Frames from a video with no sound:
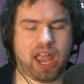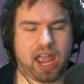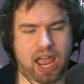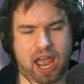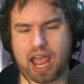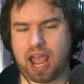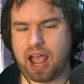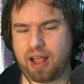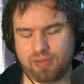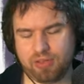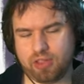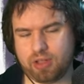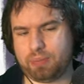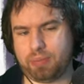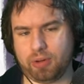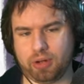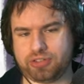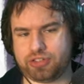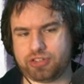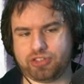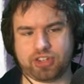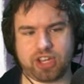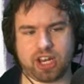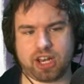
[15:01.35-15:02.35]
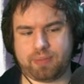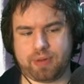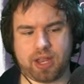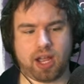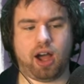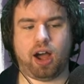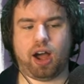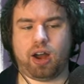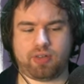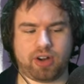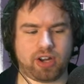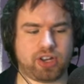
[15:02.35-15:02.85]
And the boss is going to be
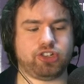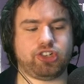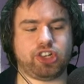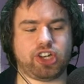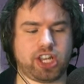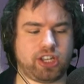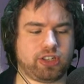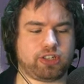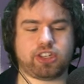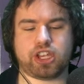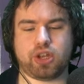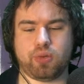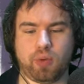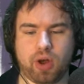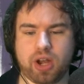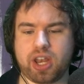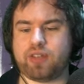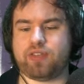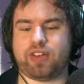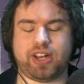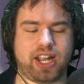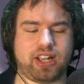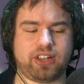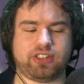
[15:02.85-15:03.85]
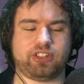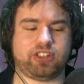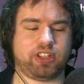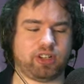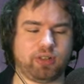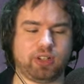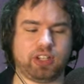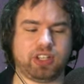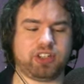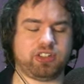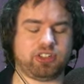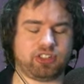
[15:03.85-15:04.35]
RNG, so you won't even
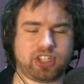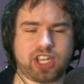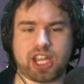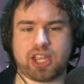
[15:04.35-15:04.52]
necessarily see